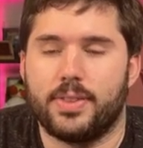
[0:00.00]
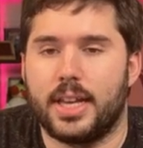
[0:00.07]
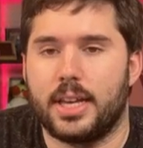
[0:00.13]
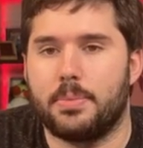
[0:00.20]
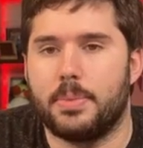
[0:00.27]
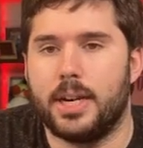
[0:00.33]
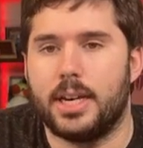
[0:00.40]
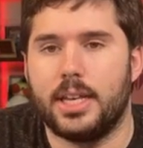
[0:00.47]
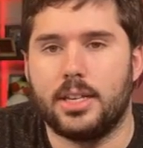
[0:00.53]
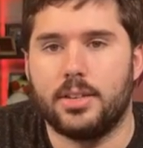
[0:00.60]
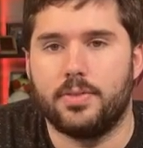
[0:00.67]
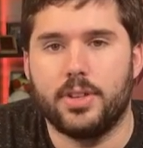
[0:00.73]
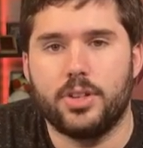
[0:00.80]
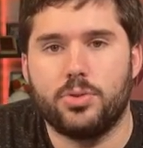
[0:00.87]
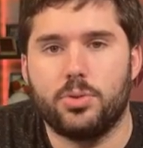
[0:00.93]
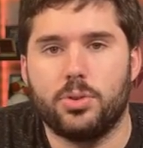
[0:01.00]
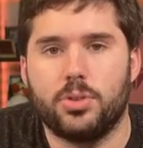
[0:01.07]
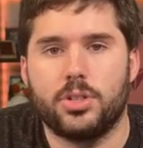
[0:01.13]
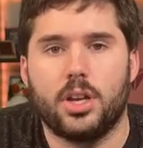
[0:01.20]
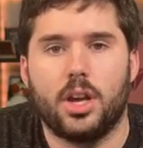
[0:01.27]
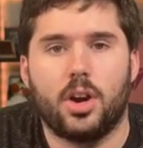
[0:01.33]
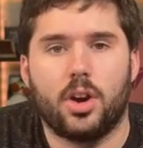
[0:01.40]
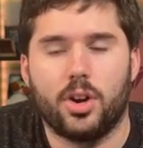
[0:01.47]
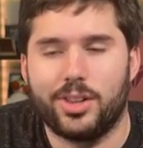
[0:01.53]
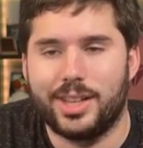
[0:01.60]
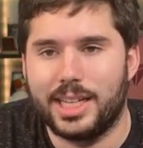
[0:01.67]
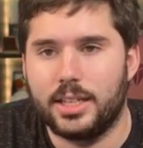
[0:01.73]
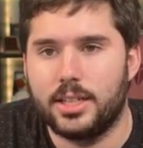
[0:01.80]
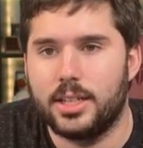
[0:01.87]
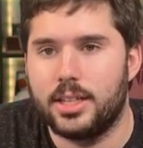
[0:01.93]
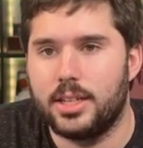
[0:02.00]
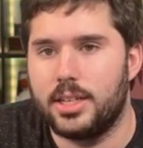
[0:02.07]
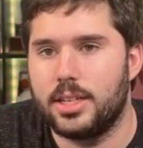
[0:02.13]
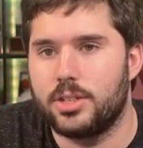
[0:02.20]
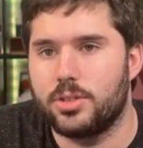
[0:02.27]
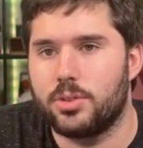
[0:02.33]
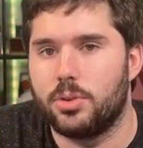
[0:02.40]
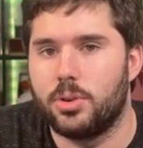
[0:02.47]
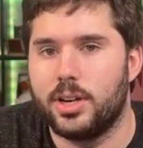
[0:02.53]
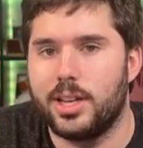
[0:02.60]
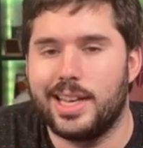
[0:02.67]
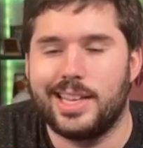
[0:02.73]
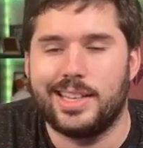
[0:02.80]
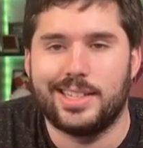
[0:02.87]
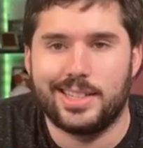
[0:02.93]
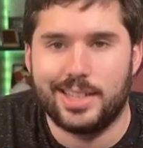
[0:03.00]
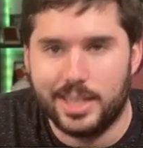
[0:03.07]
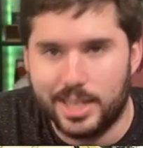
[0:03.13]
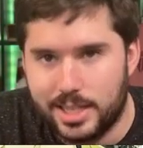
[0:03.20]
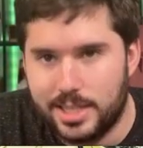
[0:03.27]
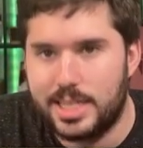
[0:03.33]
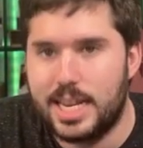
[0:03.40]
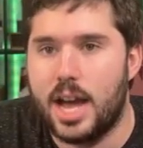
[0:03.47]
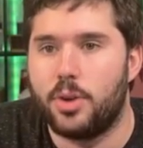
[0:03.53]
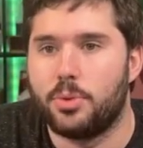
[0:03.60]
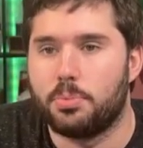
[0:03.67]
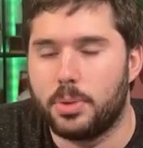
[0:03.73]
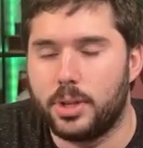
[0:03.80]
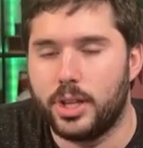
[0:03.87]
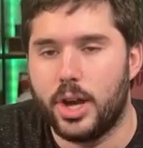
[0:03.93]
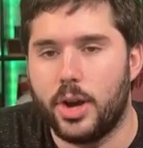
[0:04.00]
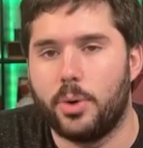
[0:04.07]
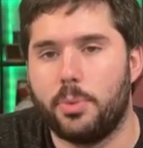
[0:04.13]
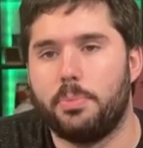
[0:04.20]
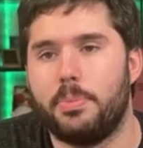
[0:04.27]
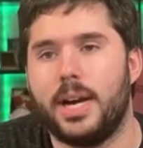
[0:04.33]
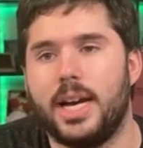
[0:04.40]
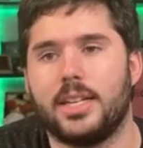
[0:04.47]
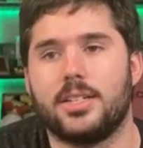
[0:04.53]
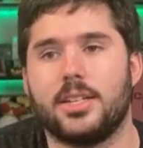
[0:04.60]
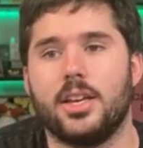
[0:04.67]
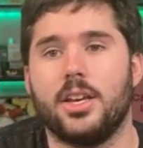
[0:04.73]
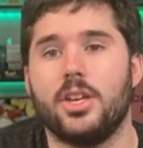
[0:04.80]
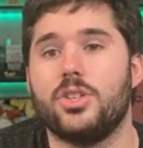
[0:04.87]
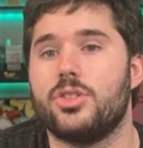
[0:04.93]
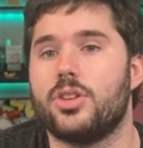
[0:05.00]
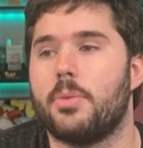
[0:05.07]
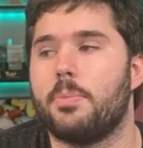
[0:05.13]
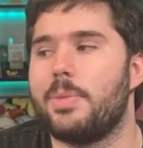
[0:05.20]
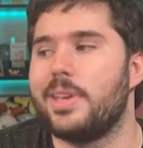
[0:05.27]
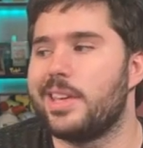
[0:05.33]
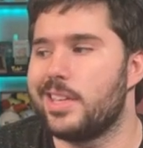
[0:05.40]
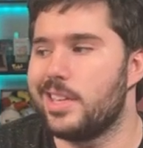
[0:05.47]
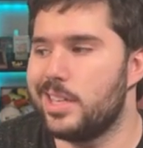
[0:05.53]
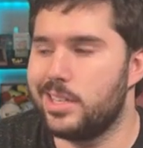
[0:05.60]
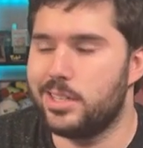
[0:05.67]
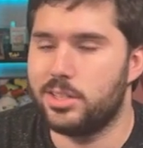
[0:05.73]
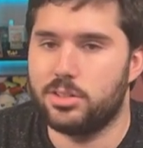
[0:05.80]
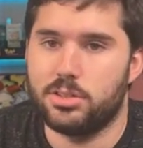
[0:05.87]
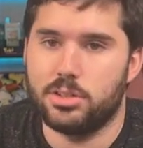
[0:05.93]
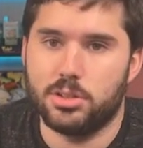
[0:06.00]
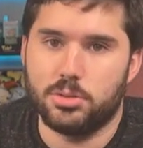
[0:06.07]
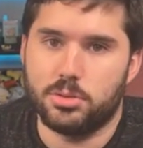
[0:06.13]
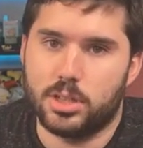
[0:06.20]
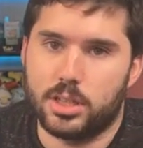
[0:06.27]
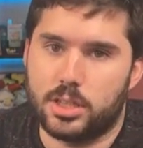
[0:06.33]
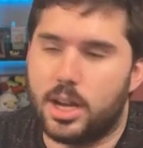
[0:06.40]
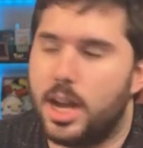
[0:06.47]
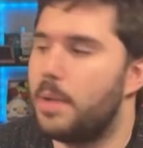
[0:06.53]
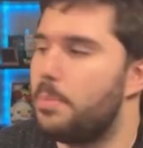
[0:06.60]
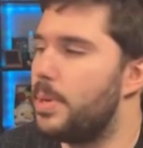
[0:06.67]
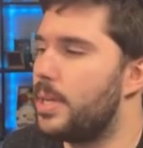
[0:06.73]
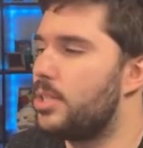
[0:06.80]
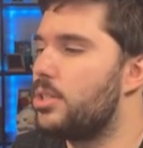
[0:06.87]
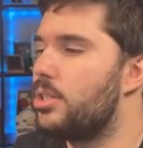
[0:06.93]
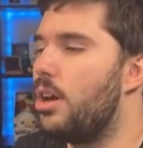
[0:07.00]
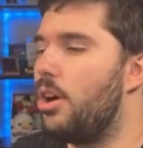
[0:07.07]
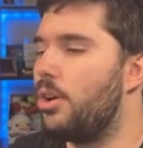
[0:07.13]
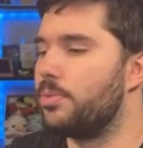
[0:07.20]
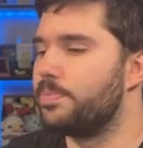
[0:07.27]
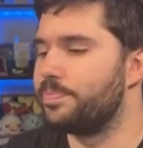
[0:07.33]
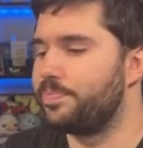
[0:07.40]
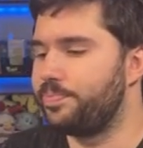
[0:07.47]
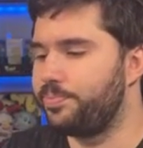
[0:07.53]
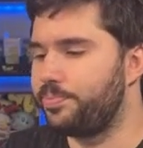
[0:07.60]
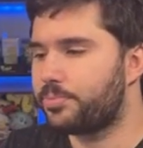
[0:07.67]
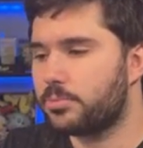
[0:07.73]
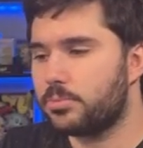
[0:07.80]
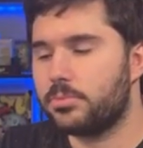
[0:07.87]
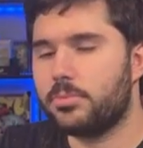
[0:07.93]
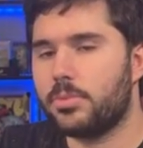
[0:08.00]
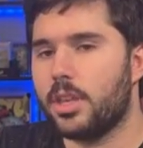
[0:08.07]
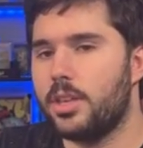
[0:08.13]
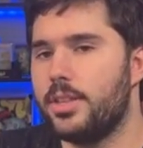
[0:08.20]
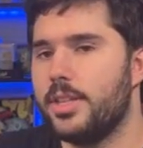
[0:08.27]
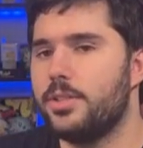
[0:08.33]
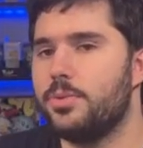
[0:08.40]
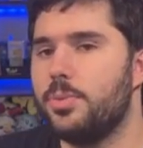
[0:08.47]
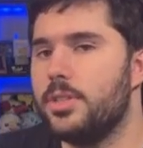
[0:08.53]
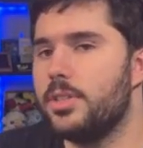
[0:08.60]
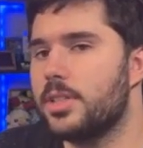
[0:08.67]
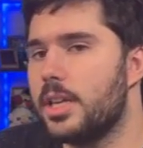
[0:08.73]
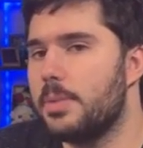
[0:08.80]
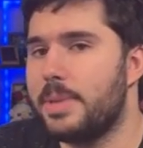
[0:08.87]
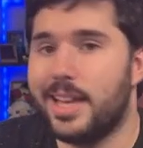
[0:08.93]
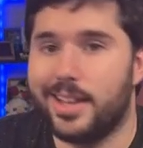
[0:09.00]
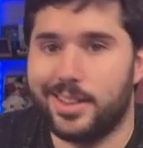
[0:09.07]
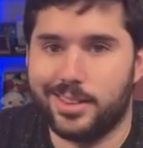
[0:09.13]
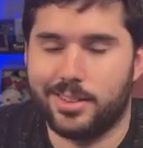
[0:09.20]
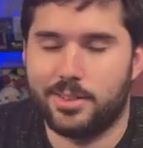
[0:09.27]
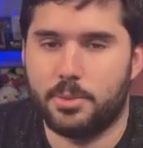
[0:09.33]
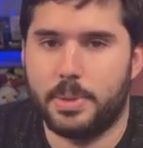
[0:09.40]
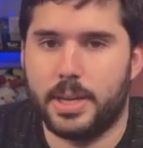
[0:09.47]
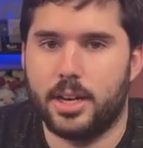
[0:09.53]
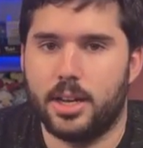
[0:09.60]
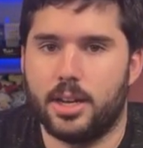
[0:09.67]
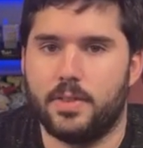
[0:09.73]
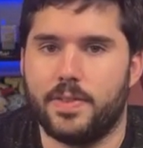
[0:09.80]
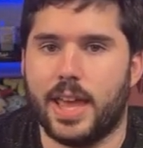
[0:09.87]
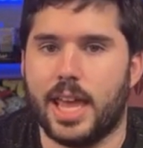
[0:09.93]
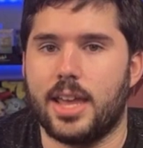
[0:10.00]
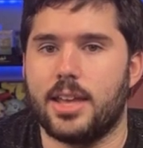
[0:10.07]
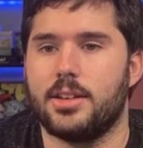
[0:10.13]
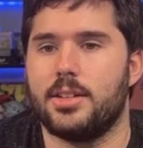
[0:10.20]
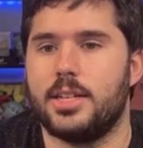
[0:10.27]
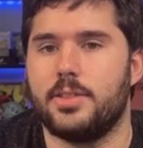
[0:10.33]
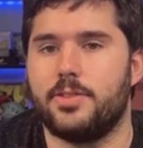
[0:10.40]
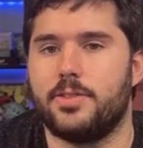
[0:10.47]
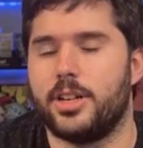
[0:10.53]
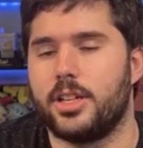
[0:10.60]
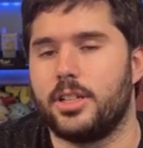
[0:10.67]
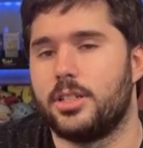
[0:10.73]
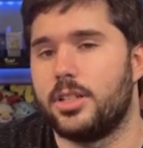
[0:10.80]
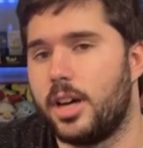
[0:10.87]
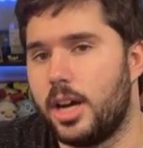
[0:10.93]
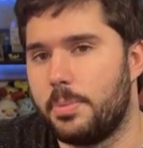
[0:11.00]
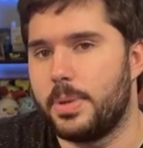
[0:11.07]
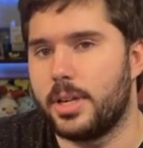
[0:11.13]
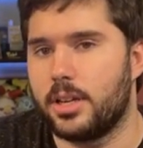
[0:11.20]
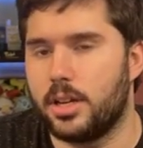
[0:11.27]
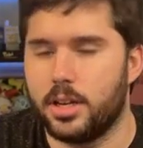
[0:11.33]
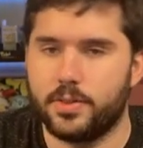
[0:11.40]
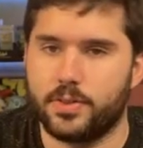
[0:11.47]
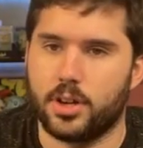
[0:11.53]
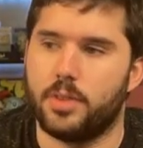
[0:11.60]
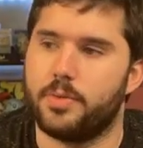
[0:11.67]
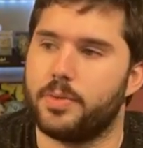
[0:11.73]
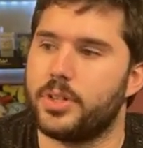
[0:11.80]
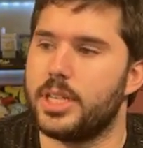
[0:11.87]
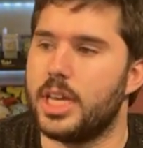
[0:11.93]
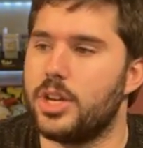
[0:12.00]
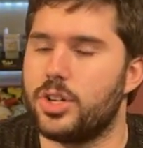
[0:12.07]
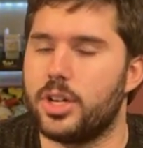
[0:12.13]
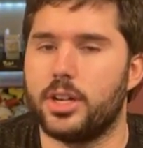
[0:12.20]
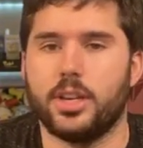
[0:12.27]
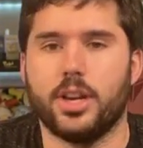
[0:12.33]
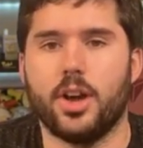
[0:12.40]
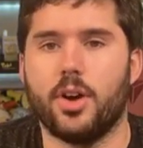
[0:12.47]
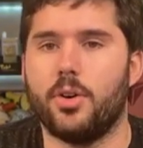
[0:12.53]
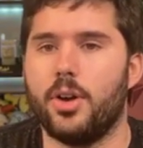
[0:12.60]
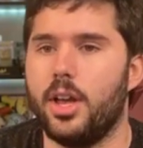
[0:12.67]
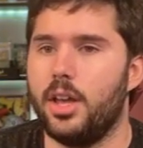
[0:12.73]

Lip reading: like-minded individuals, our link to the Discord is down below. But jumping into the topic. So this one's going to be a little bit of a different topic of conversation. You know,